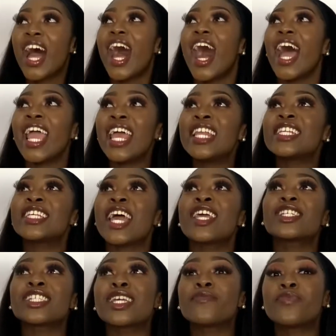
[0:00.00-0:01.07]
I
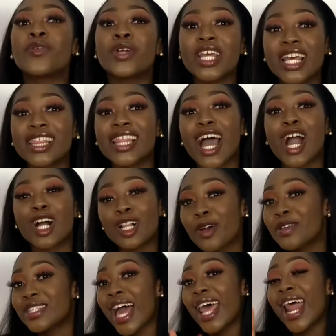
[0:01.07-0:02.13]
intentionally put in that
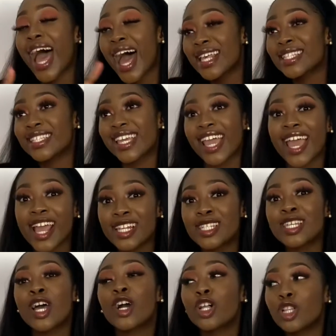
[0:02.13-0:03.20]
close, that as yet
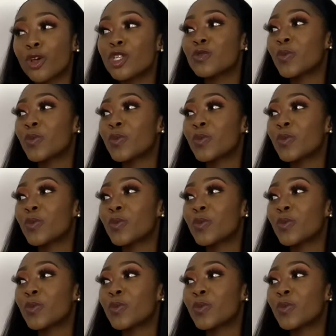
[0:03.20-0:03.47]
close,